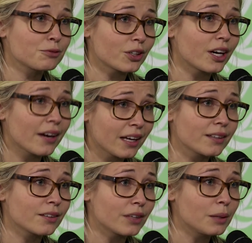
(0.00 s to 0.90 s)
for our
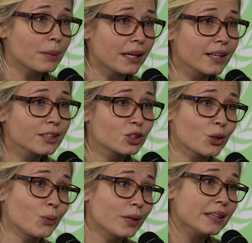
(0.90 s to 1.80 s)
health and well-being,
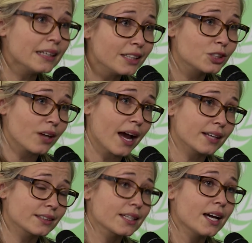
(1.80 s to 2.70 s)
so we need to
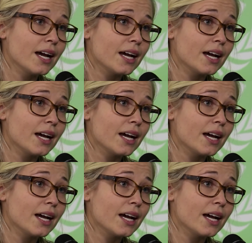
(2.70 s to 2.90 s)
act